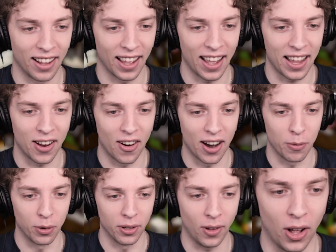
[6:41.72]
Okay. All
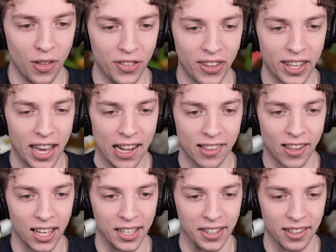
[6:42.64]
right. Well, on to the next
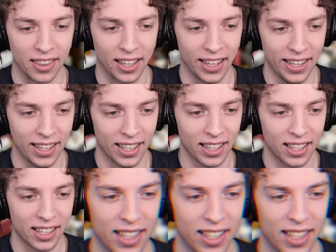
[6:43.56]
island, I think. All right.